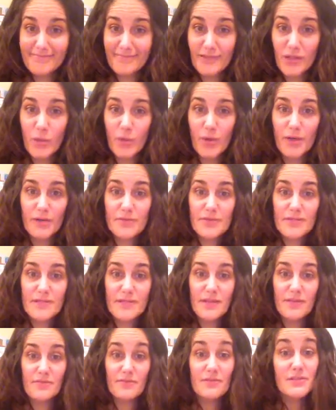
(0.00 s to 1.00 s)
You want to
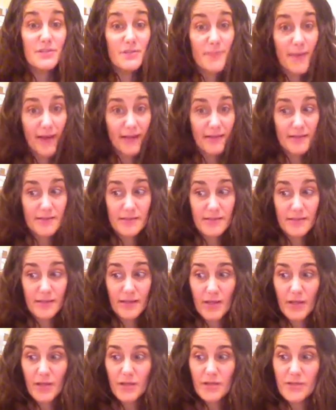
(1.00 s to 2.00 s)
receive respect.
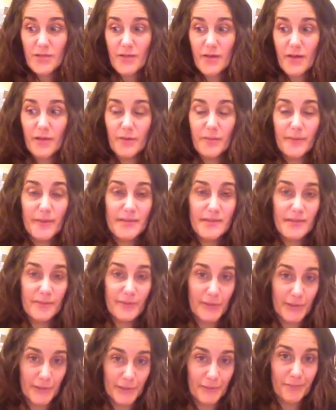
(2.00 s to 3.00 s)
So they could be
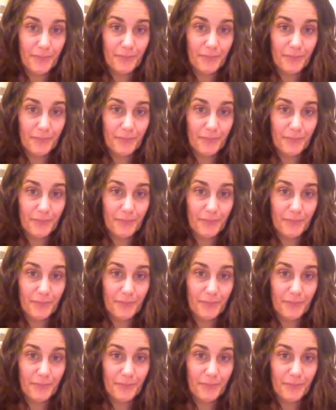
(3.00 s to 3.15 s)
similar.